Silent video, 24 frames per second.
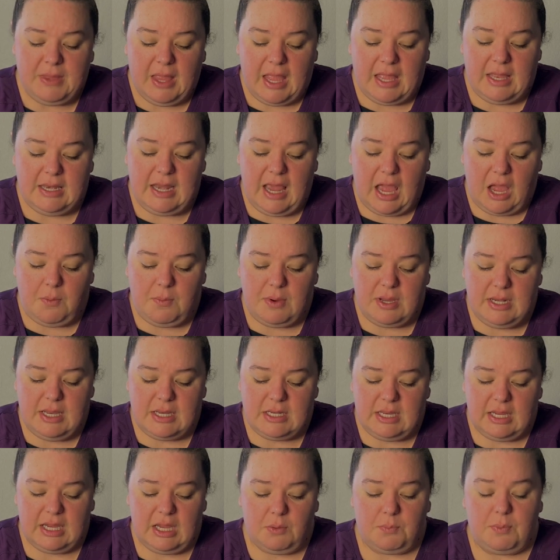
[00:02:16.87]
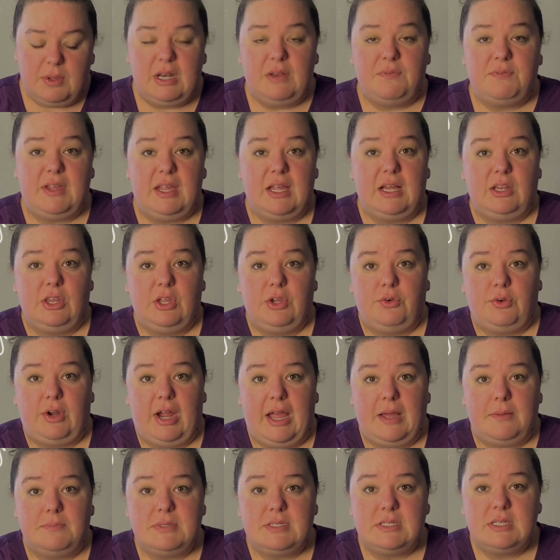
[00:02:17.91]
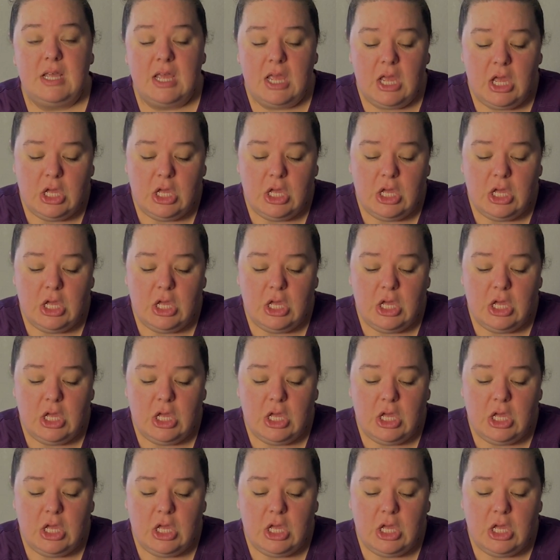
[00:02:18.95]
And now we need to get rid of kilograms.